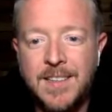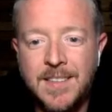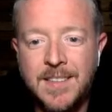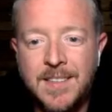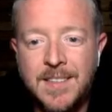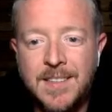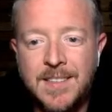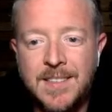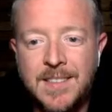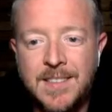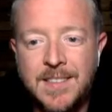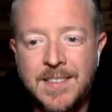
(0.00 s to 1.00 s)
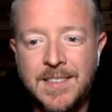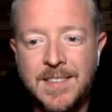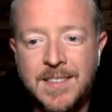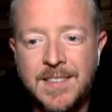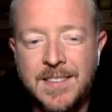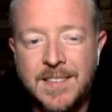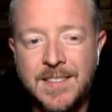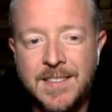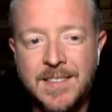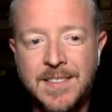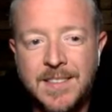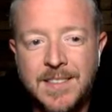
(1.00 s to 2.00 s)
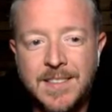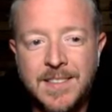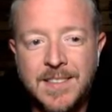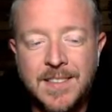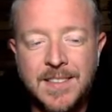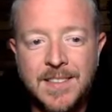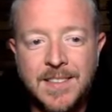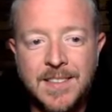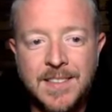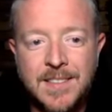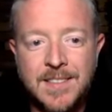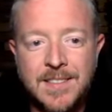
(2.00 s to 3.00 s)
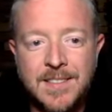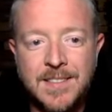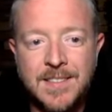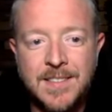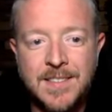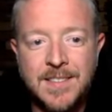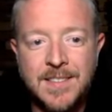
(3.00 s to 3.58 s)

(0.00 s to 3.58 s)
The person shown says nothing.